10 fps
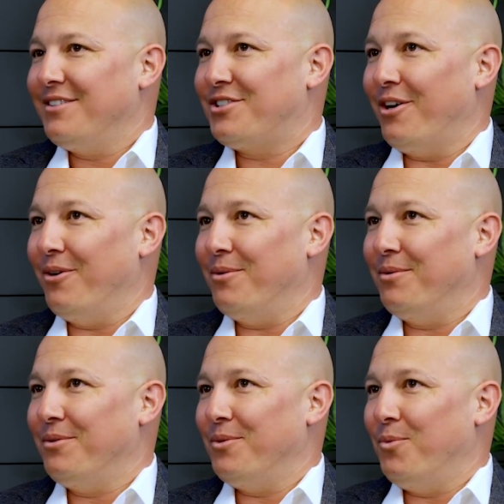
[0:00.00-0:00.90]

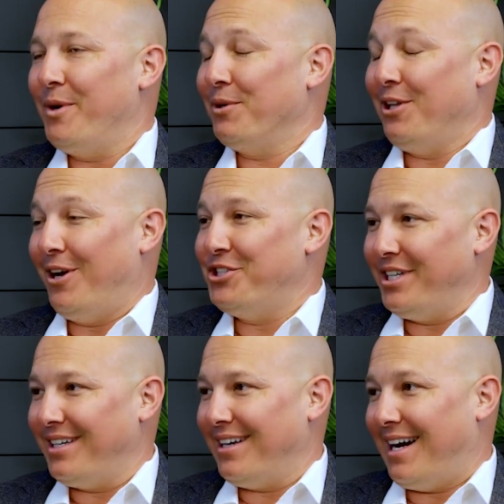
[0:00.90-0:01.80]
So we were
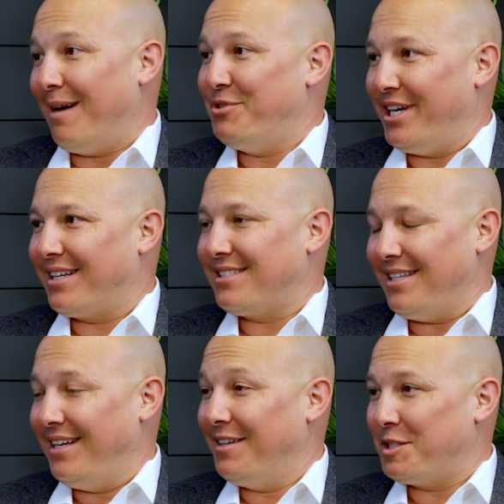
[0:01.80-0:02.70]
launching
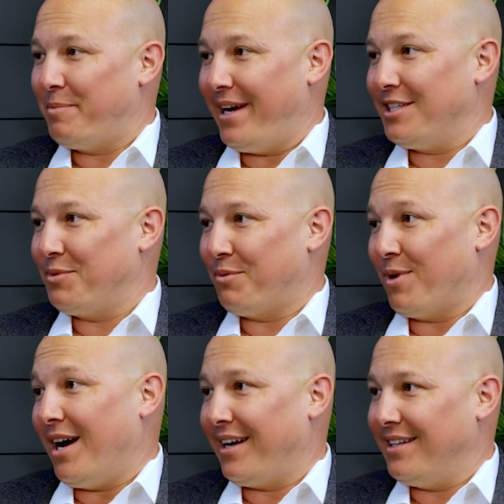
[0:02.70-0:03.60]
objects into space with
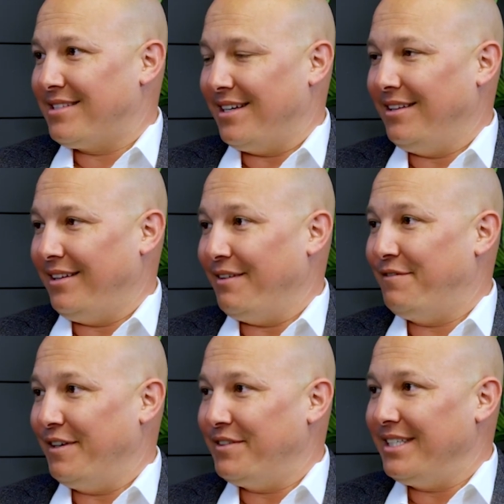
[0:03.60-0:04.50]
rockets in the late
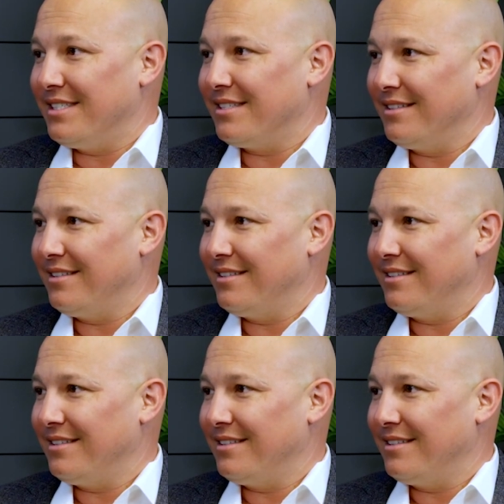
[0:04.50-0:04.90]
50s.